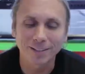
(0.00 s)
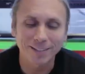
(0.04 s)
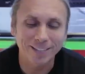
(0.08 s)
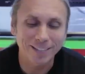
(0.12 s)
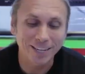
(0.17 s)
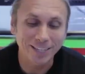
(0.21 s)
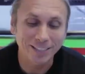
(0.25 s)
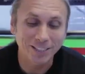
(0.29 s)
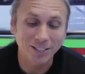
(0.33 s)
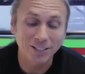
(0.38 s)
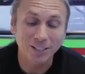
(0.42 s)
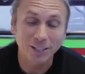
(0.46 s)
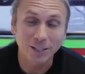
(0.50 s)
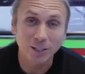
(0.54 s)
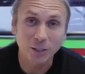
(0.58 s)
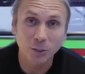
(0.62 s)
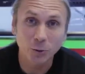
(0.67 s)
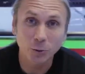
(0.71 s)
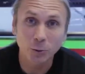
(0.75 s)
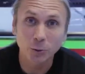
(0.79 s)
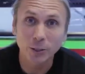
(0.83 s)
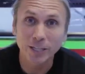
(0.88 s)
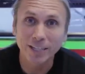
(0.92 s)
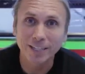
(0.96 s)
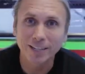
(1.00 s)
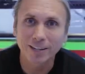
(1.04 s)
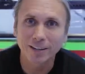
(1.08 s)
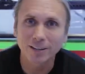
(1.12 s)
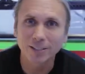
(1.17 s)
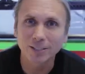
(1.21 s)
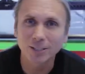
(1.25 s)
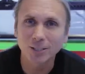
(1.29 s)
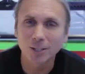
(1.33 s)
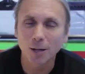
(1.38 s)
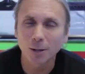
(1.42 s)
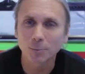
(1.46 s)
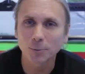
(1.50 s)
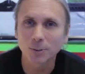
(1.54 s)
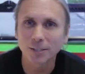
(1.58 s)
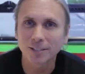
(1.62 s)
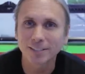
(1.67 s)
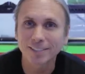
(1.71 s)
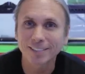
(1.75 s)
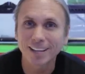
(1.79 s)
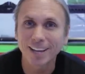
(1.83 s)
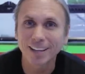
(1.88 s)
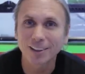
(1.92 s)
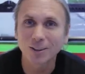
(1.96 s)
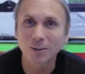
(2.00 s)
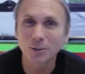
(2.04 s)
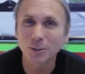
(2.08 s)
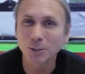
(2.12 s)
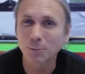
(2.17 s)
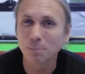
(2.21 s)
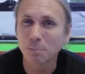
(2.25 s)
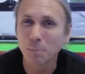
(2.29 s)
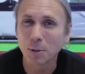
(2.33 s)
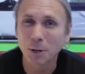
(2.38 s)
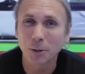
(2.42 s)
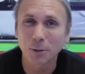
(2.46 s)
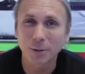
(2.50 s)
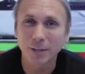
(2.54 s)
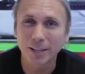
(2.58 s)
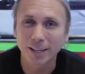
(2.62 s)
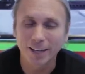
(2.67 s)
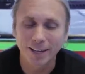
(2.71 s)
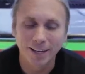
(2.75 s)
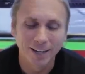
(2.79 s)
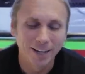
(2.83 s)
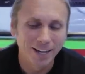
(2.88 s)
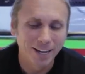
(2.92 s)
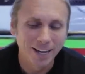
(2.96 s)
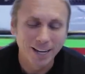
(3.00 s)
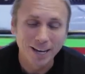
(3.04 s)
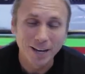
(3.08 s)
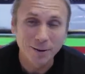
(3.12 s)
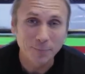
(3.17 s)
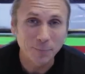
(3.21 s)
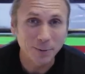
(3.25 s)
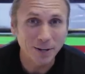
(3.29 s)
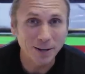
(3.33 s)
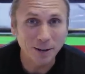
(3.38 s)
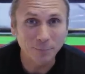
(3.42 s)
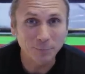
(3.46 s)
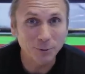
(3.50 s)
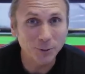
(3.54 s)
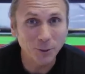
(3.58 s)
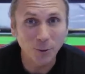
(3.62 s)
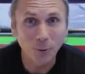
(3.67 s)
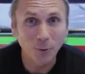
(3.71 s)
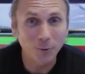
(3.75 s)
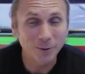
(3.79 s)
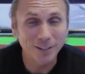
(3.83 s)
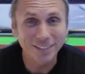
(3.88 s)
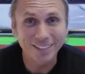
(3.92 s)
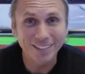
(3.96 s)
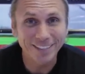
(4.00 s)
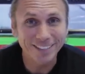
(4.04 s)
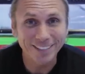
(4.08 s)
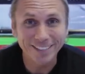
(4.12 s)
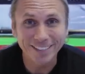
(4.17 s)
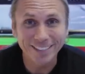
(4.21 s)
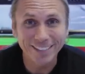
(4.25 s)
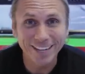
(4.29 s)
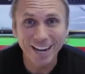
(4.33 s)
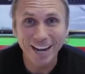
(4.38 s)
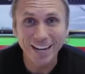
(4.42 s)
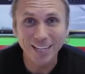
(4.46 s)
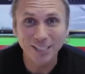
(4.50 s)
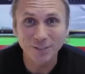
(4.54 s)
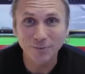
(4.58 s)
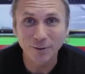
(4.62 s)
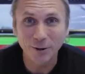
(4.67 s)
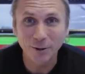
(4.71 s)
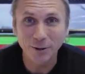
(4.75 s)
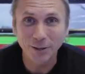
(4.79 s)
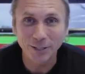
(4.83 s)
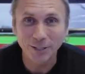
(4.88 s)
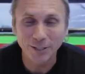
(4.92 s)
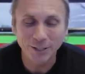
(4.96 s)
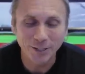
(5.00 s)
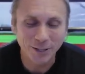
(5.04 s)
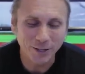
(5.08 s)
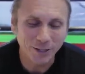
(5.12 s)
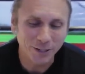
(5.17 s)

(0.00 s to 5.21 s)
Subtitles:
because they secrete a substance that looks milky, but I'm told it doesn't taste very